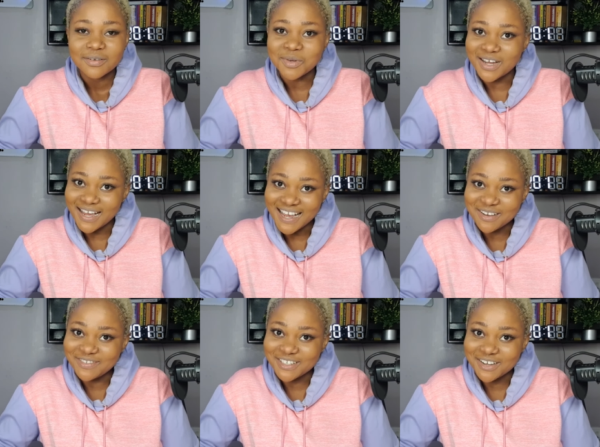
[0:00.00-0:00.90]
but I
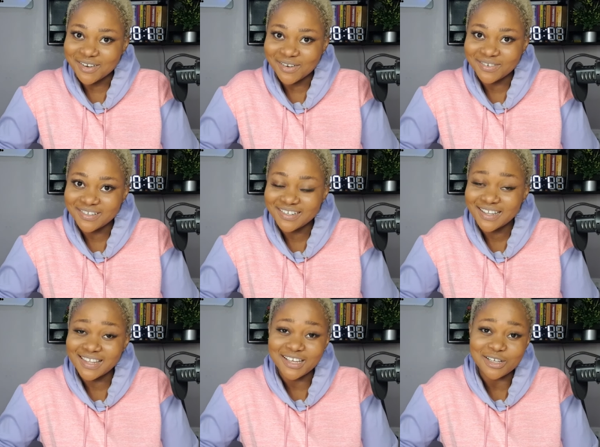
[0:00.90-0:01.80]
have to go.
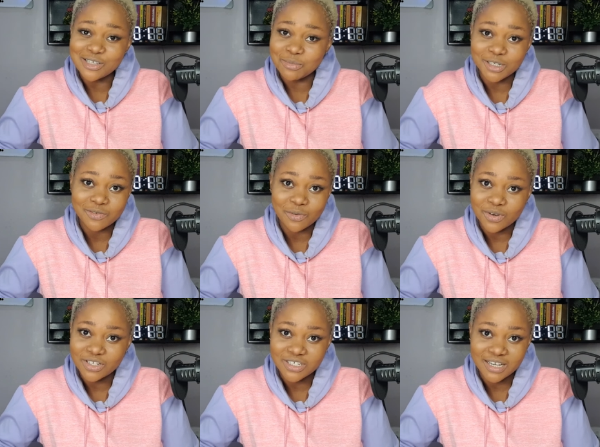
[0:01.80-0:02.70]
Thank you so much for
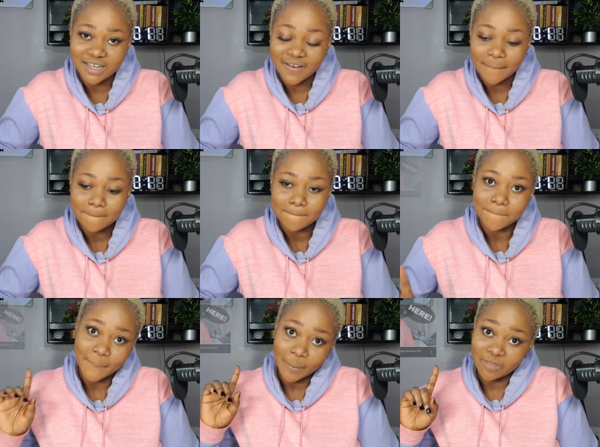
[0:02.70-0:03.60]
watching.
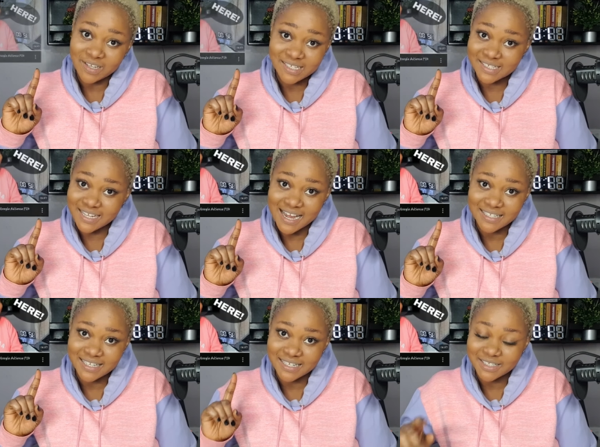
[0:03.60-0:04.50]
This is the
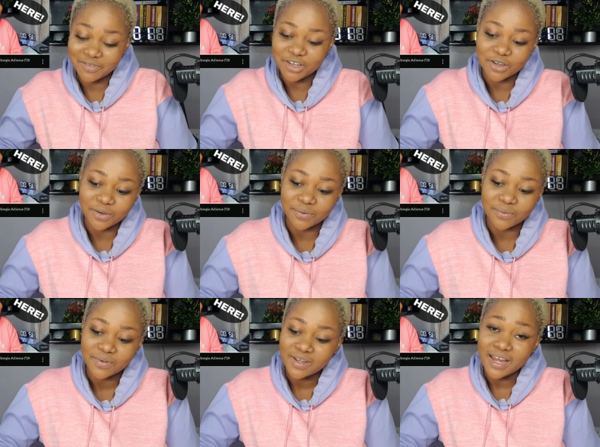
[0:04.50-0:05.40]
AdSense
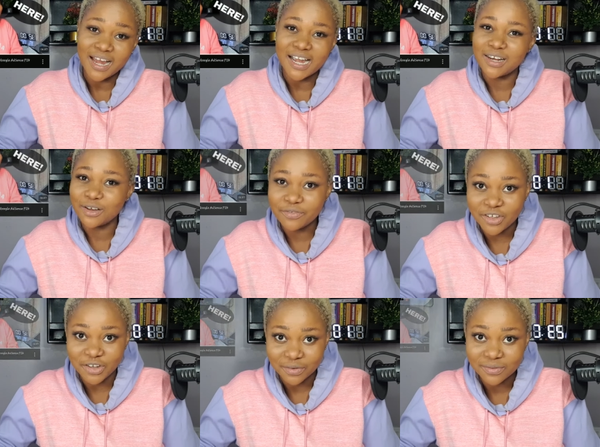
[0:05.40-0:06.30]
video. I love
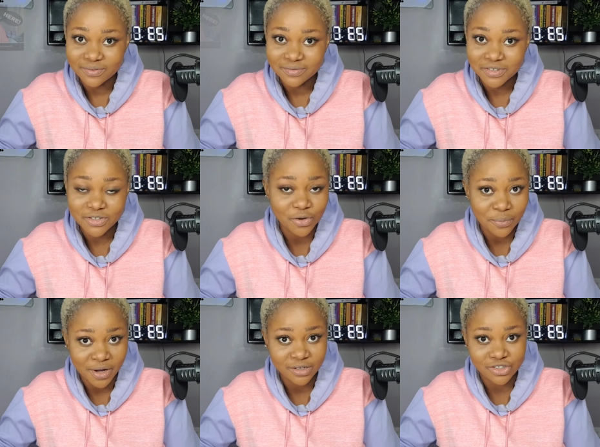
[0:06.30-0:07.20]
you so
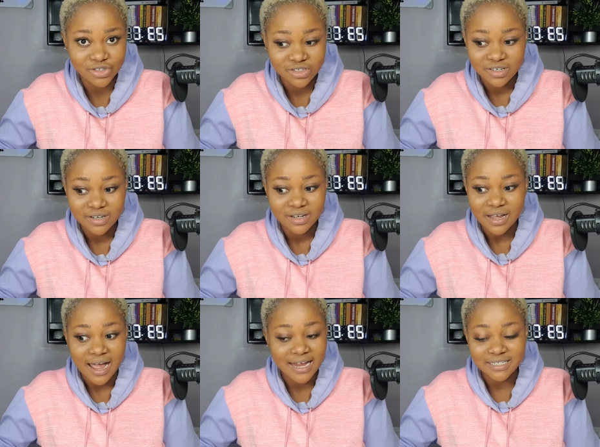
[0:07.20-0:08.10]
much,
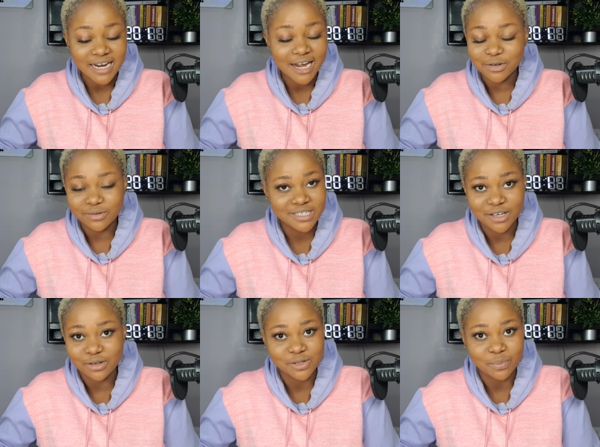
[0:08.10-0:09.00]
and I don't
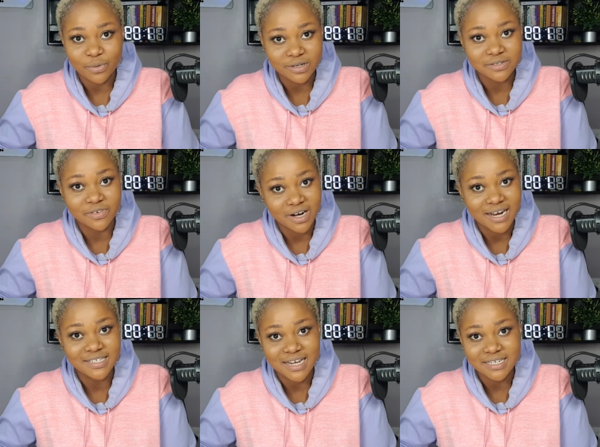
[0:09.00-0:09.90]
take your support for
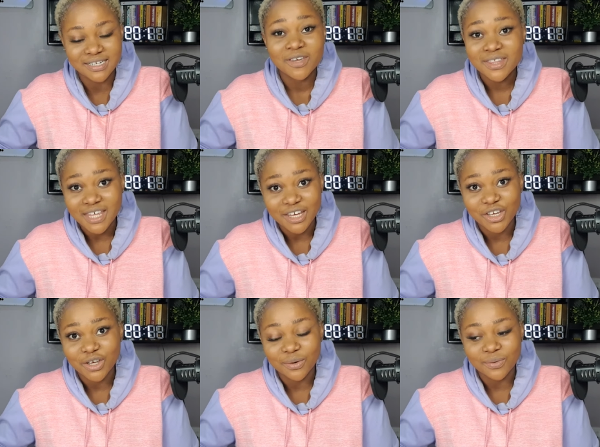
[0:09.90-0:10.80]
granted.
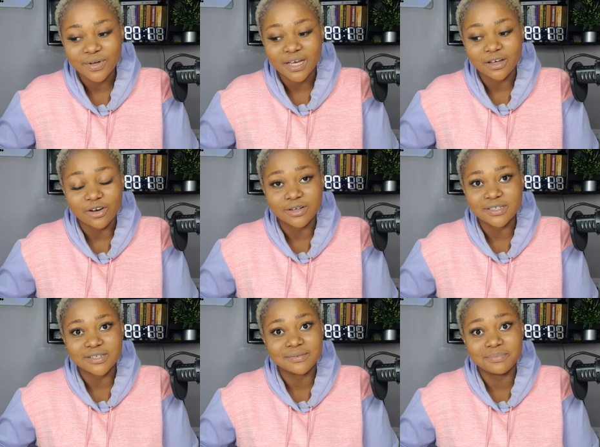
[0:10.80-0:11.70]
Thank you, and
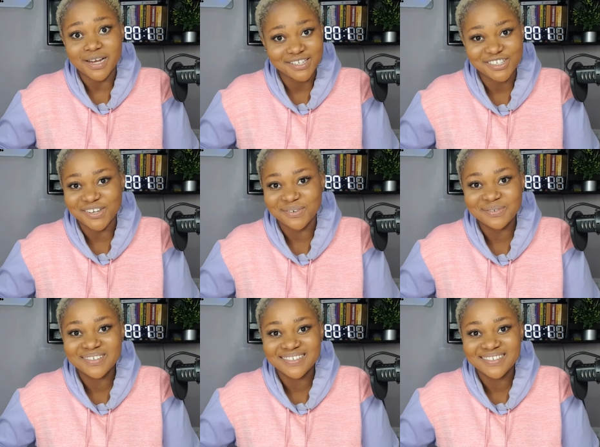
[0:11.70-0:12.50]
God bless you.